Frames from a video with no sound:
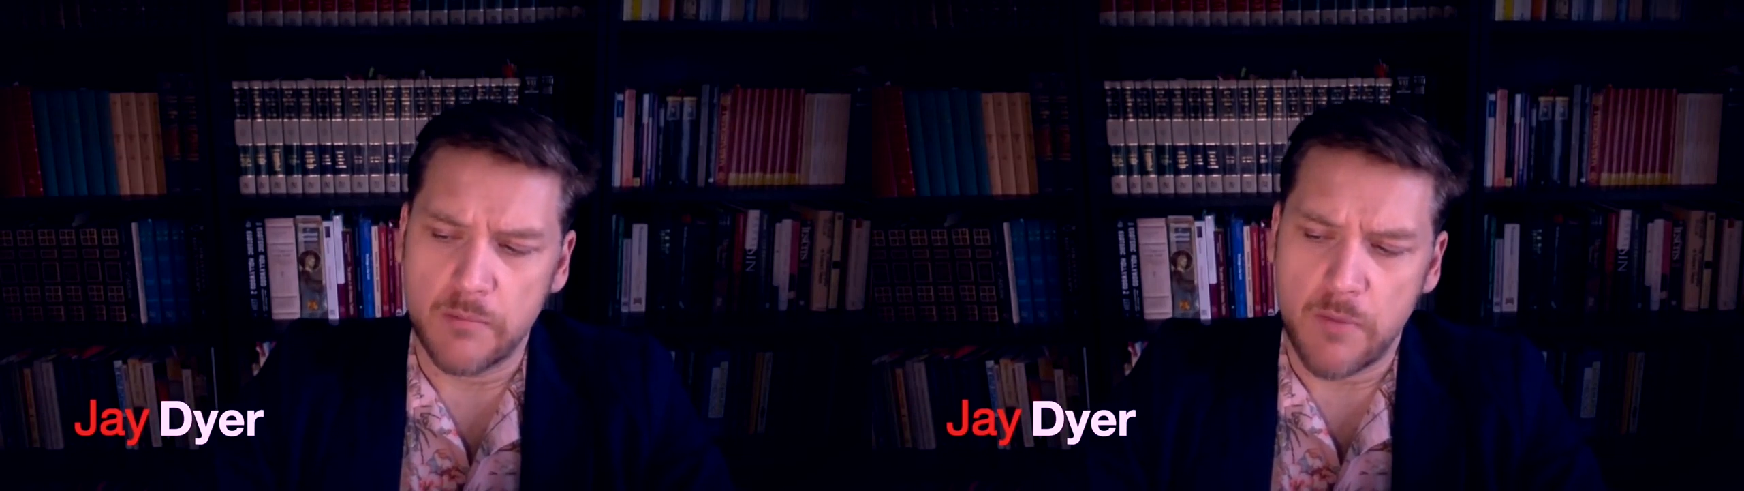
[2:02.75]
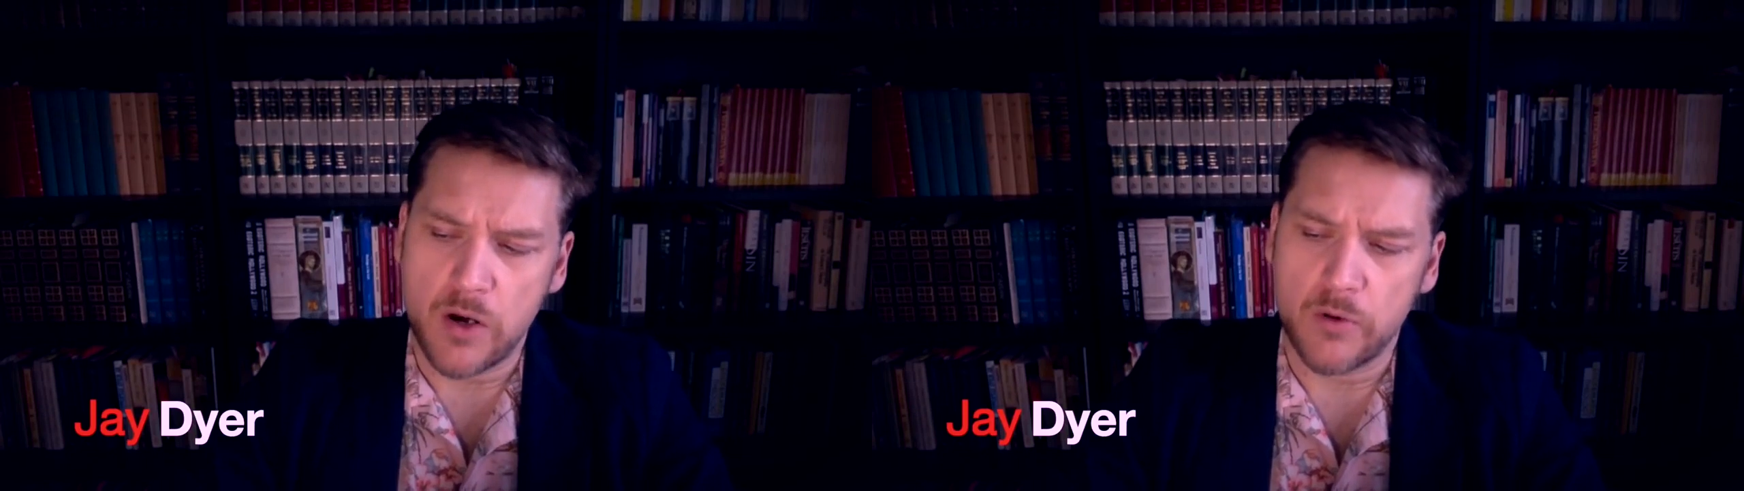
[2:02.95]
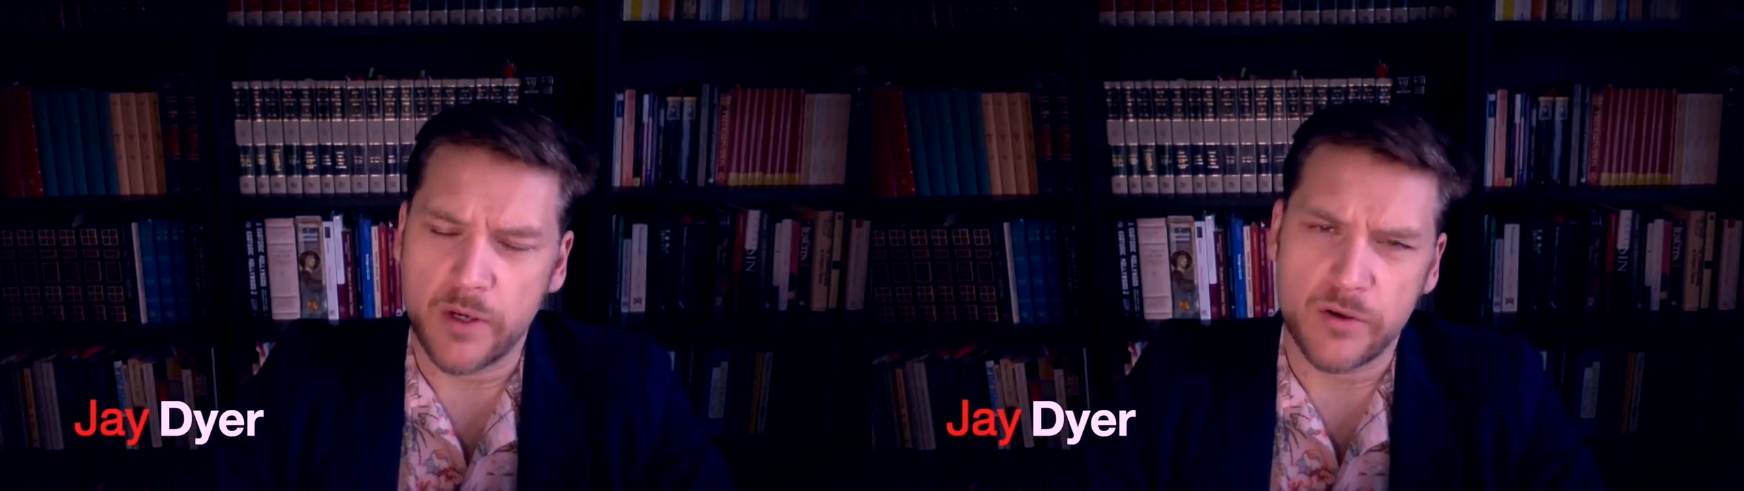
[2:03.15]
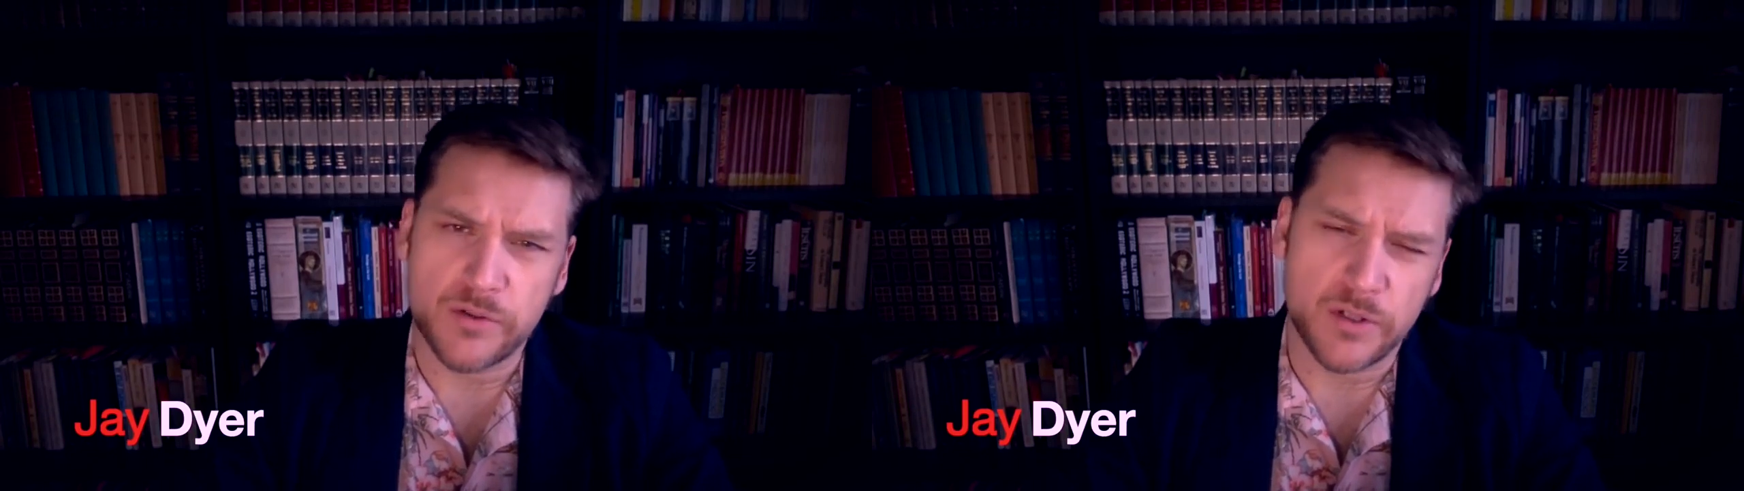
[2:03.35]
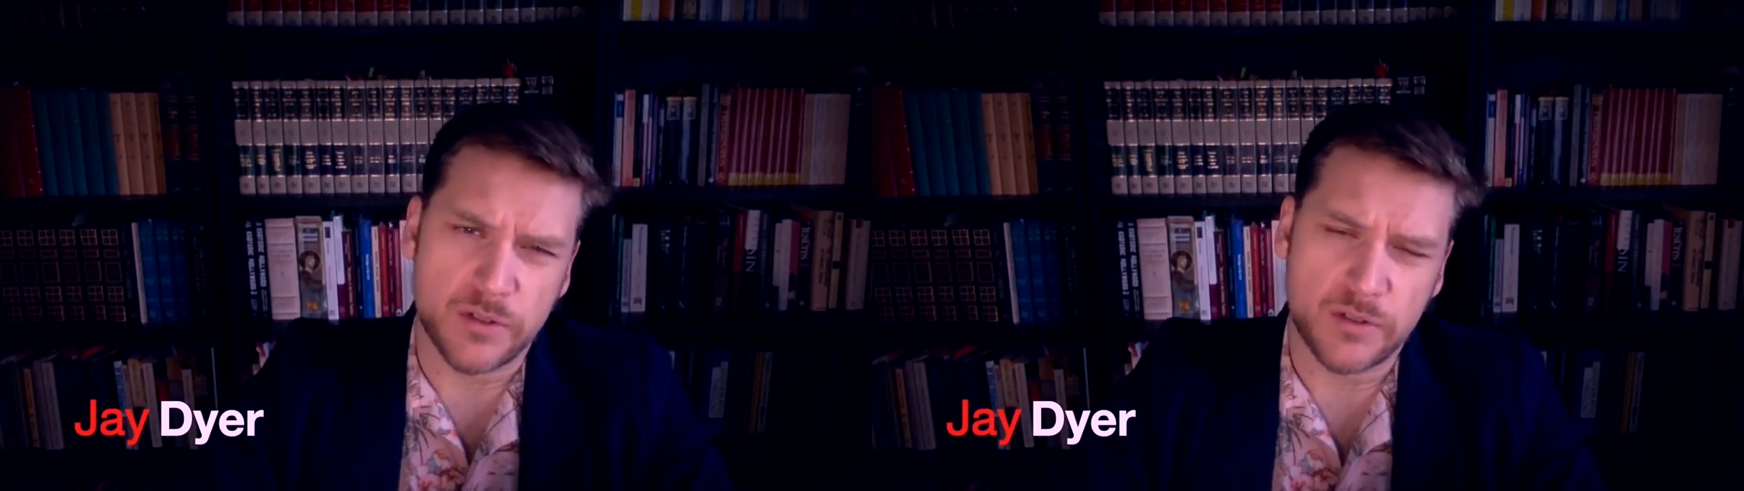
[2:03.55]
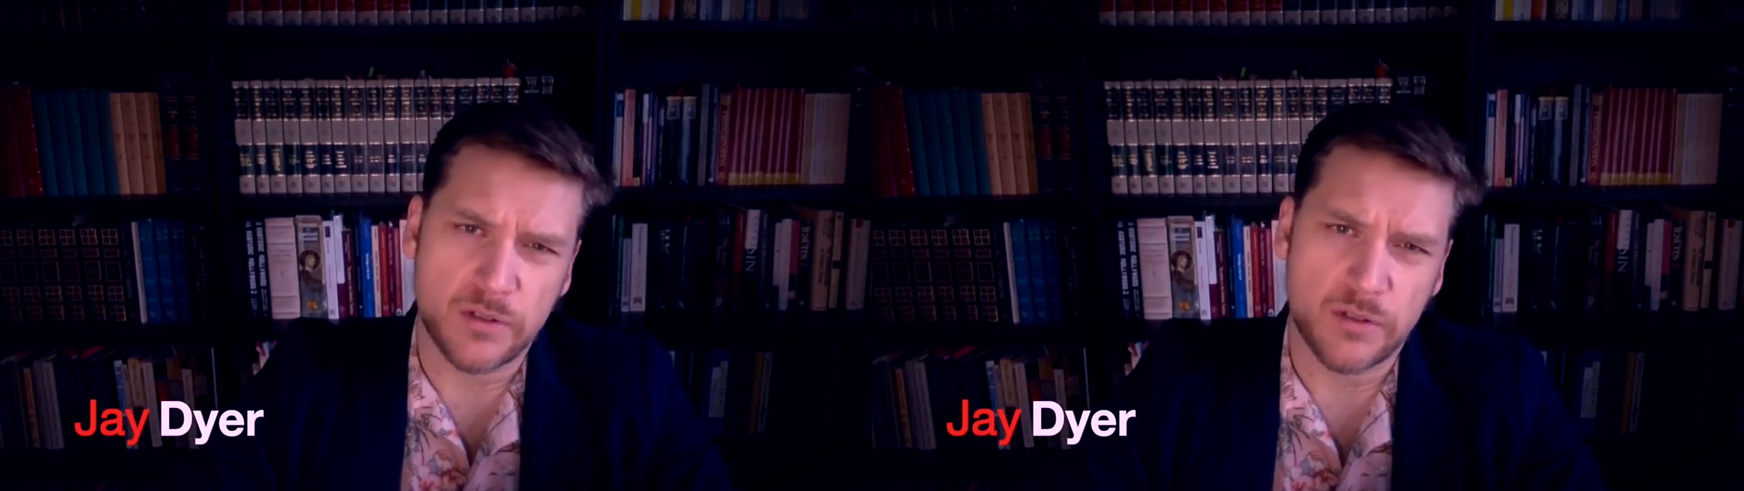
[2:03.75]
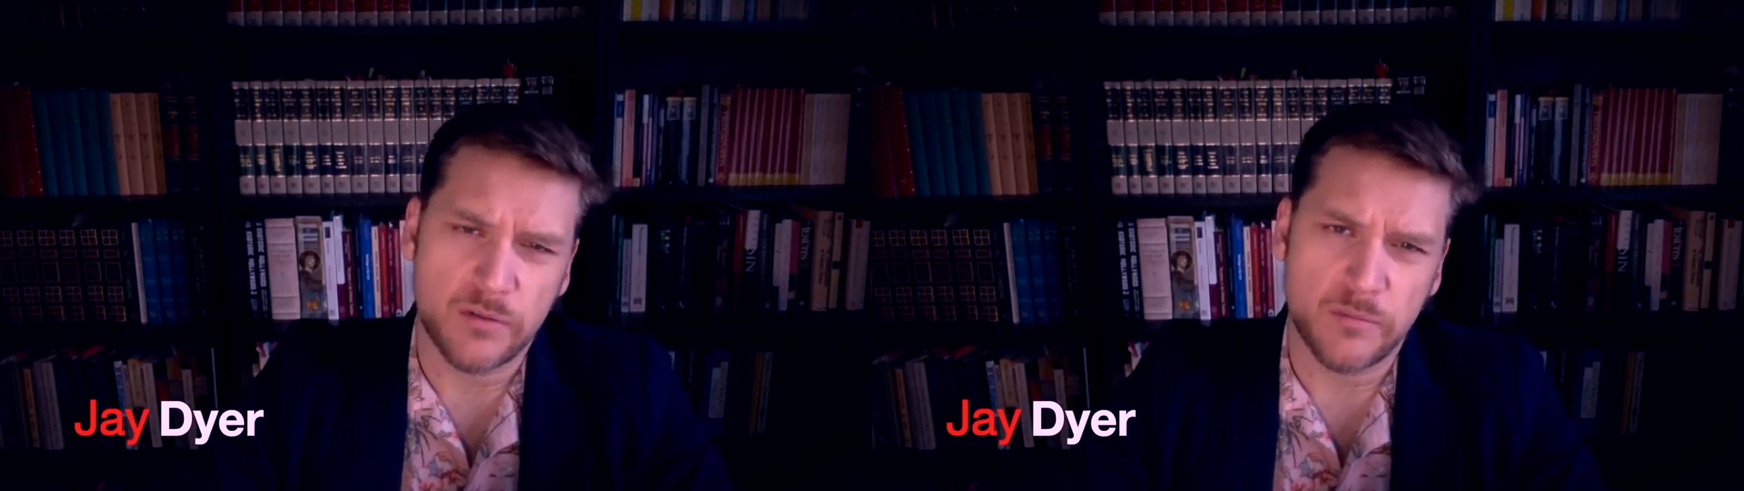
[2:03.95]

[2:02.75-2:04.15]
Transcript: monoenergist